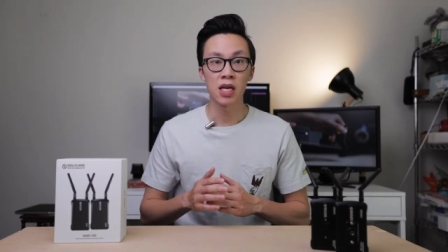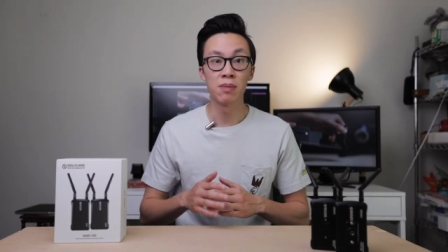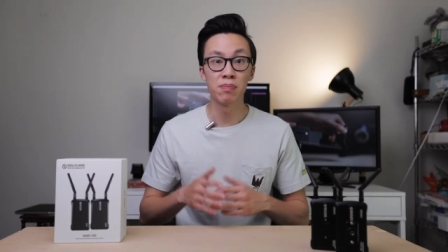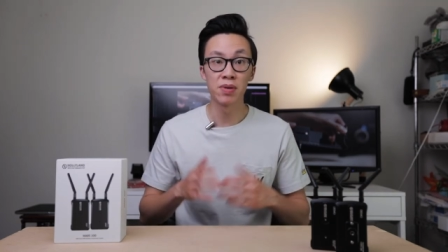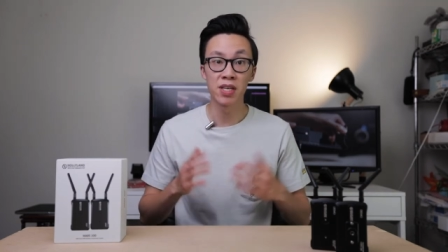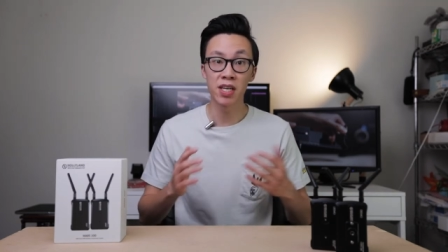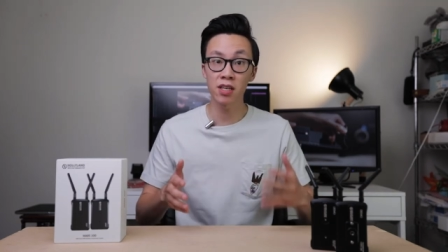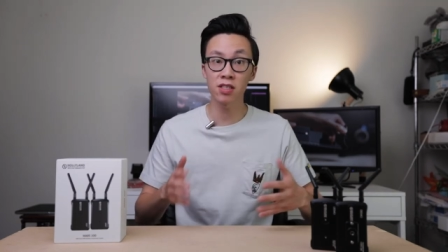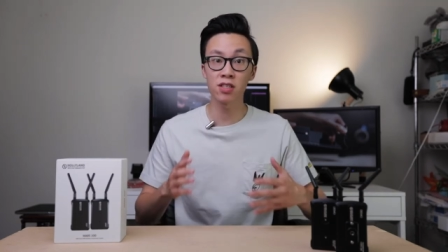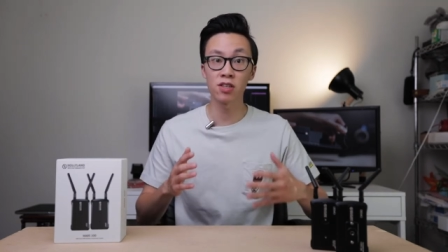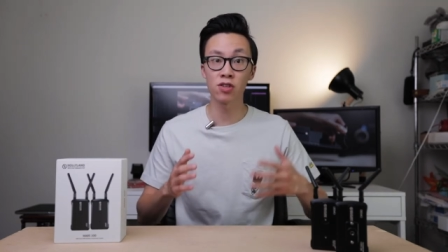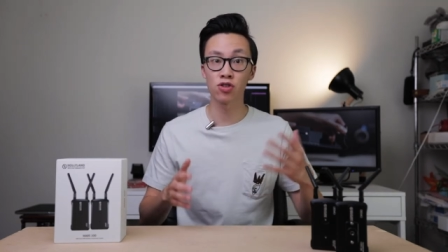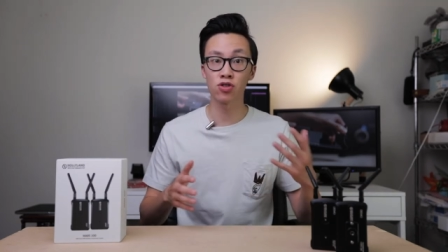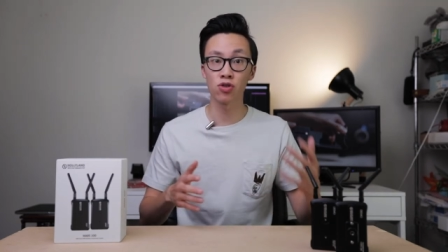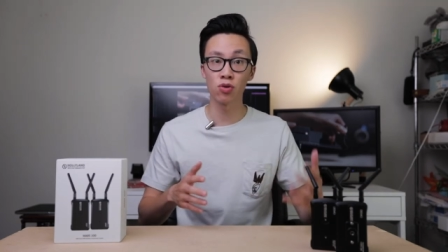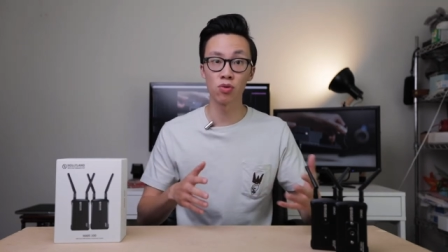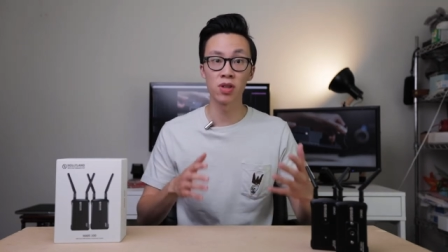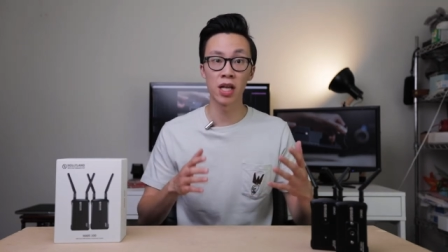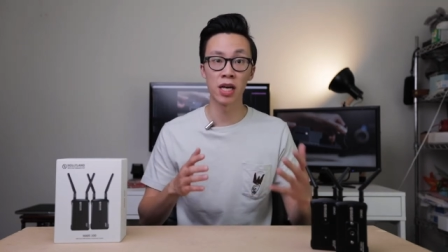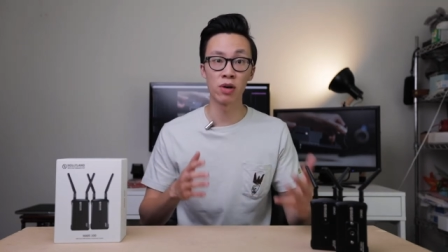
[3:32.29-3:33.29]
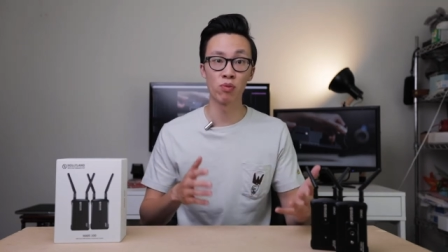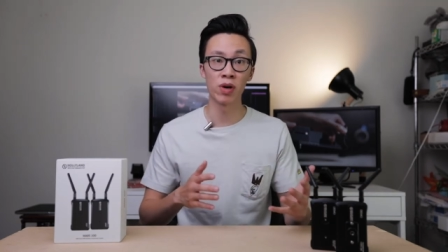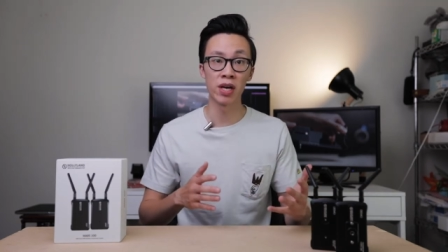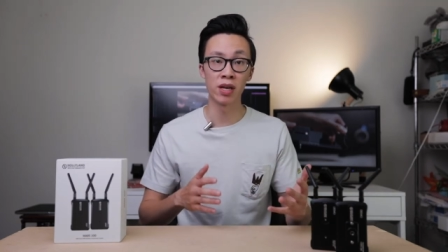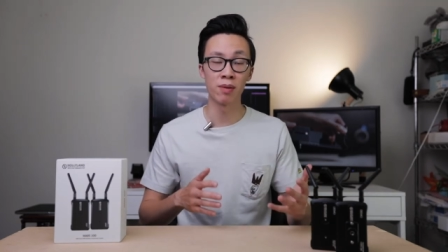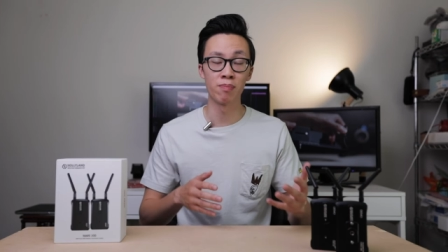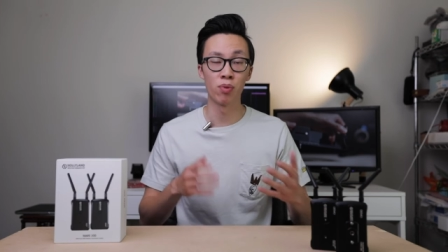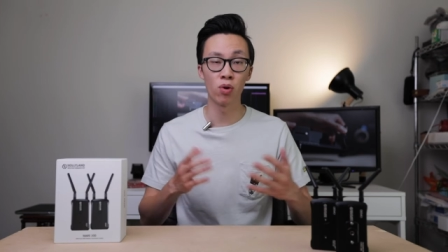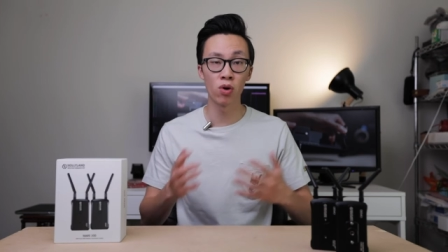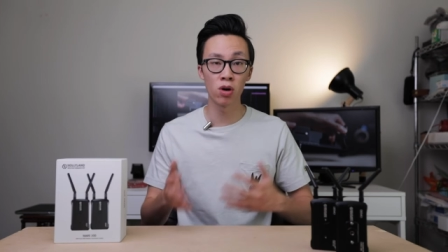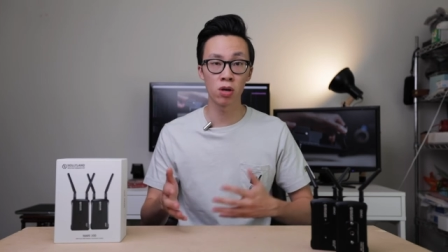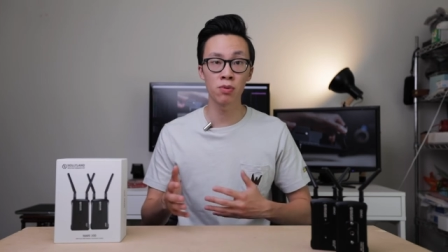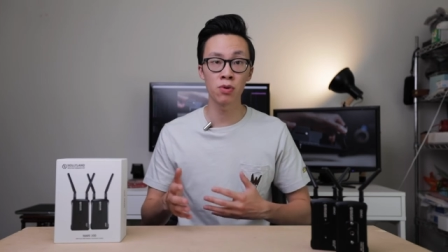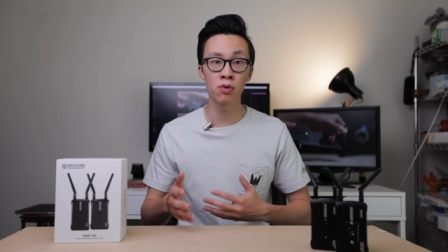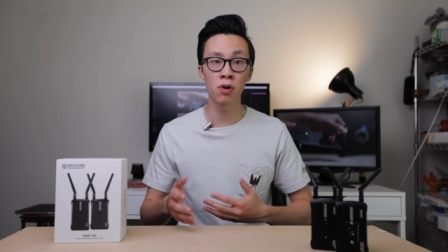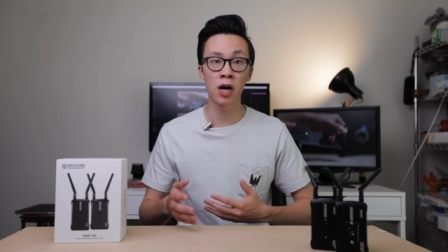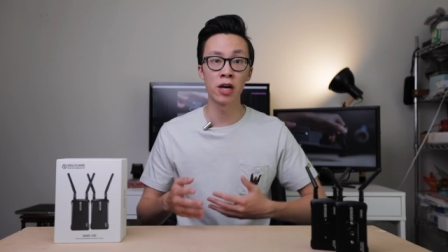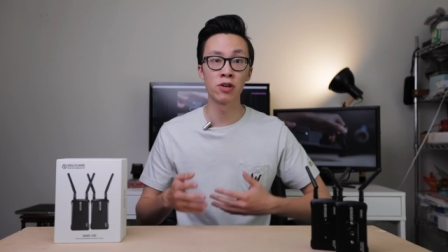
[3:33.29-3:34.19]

And because it's so lightweight and portable,